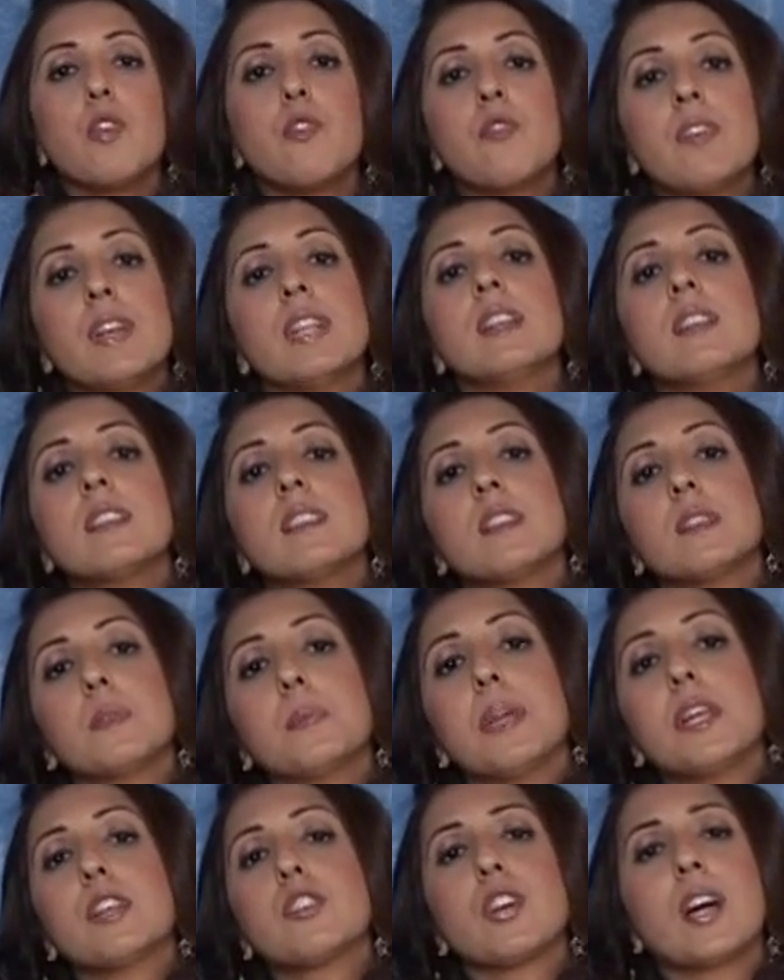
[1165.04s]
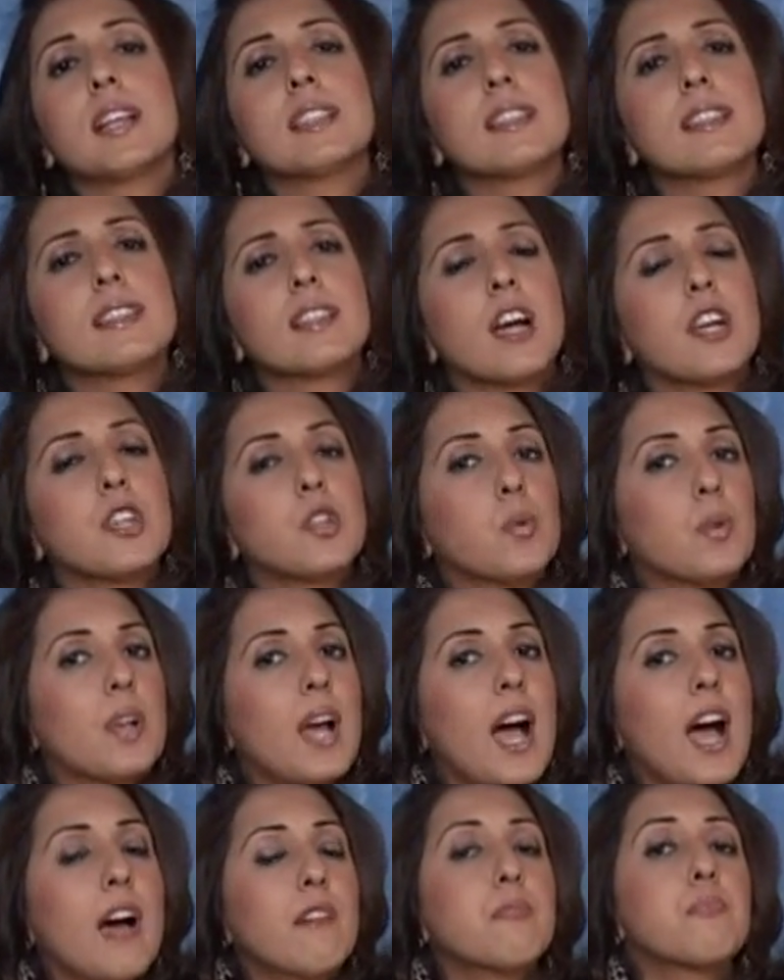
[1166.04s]
your Venus is weak, chances are you'll
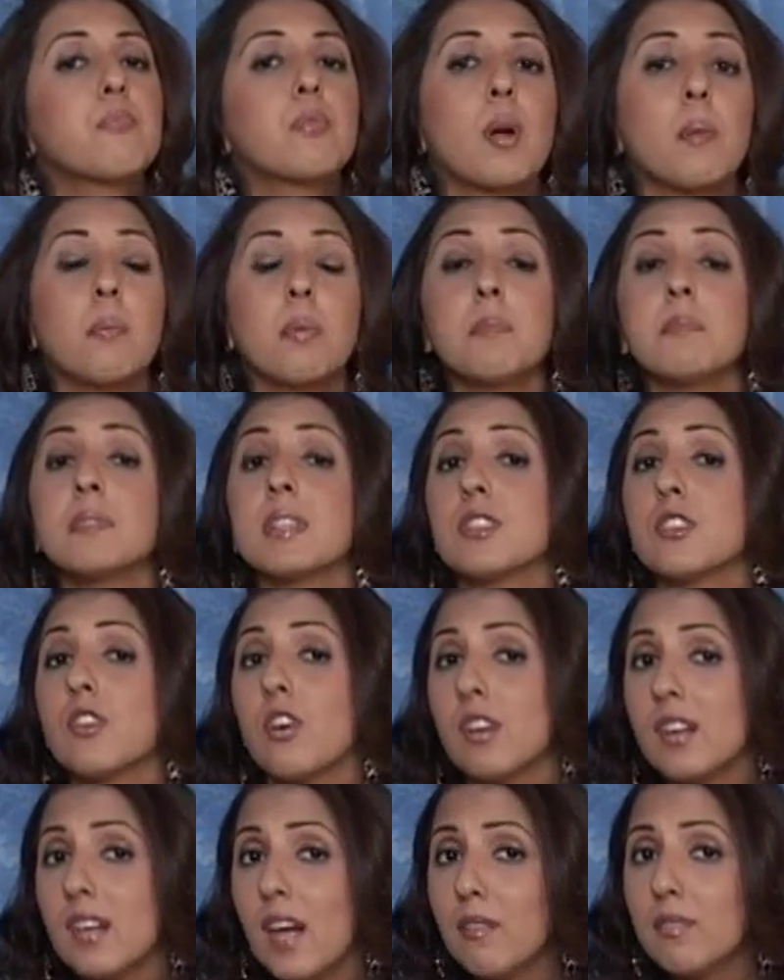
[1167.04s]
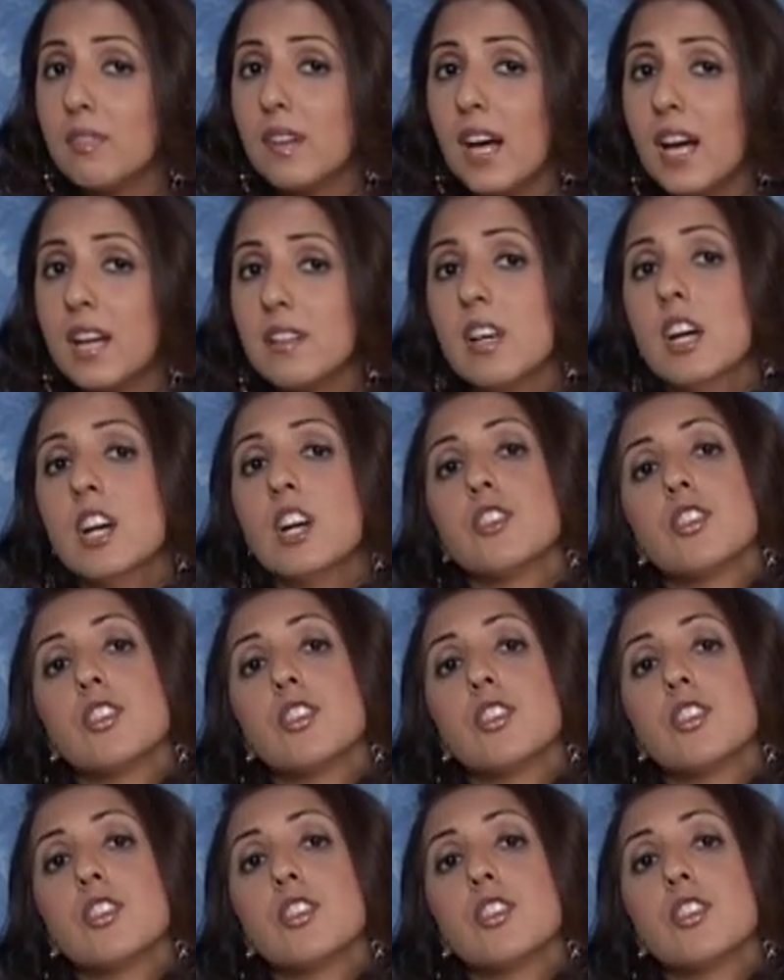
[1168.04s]
have problems in your love life,